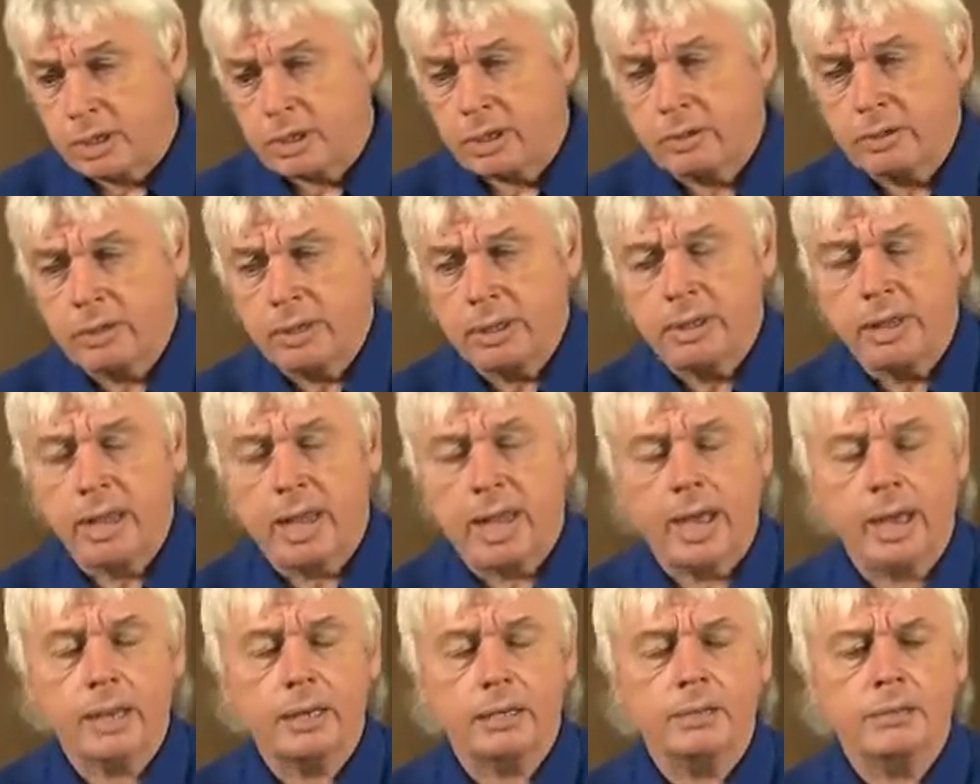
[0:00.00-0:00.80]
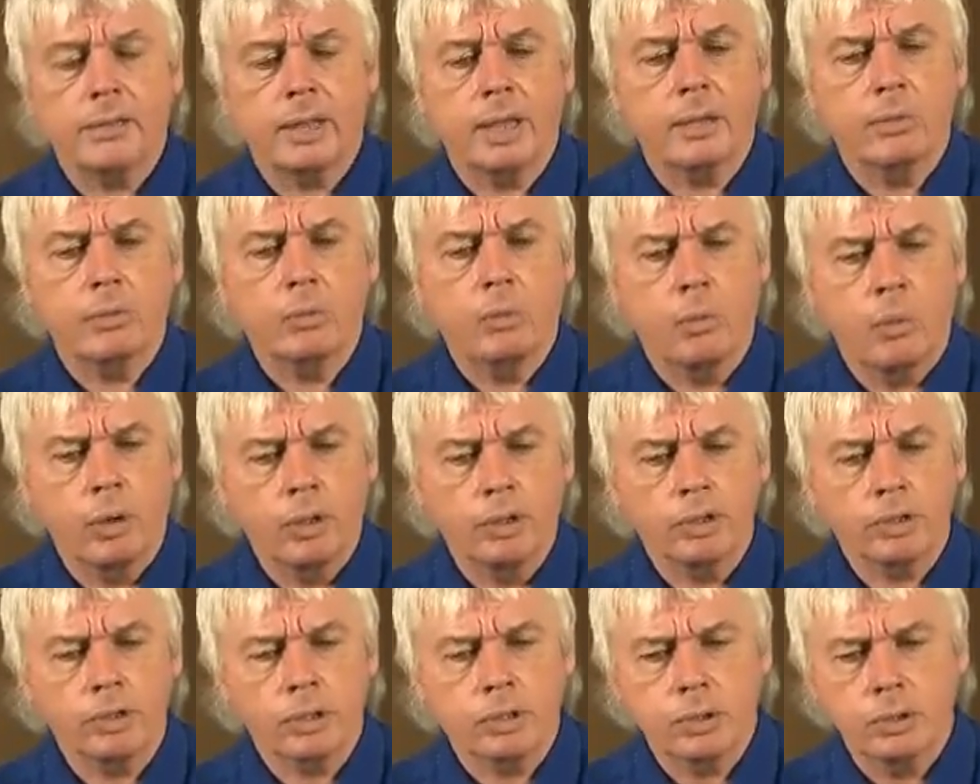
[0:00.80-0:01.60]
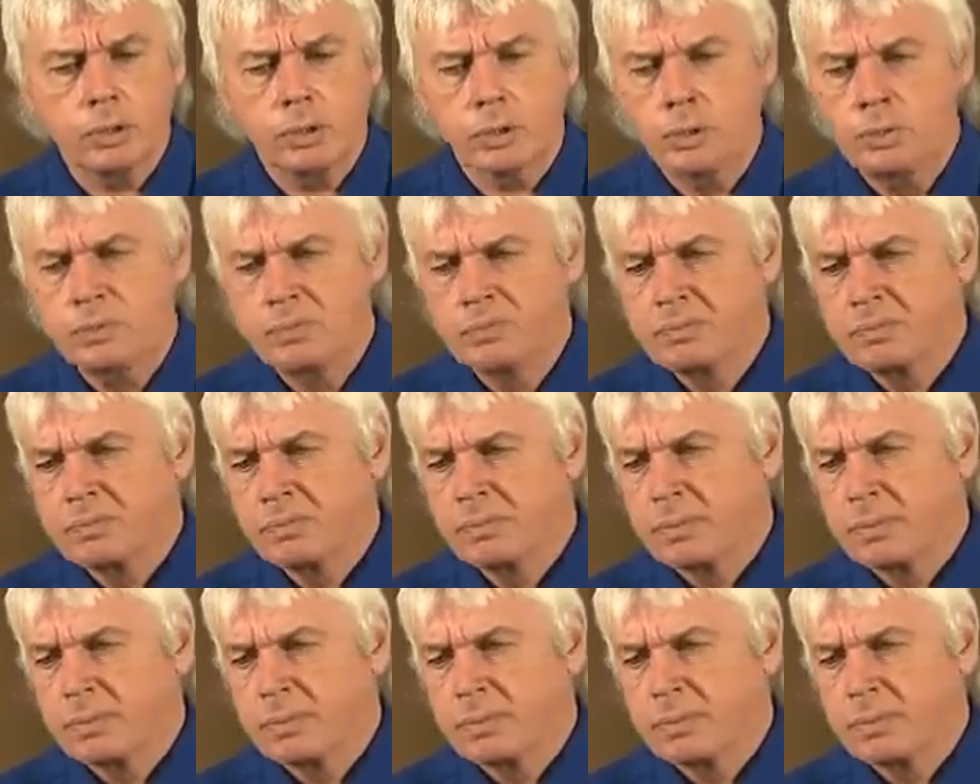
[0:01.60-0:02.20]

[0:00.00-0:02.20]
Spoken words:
Not only that, they want to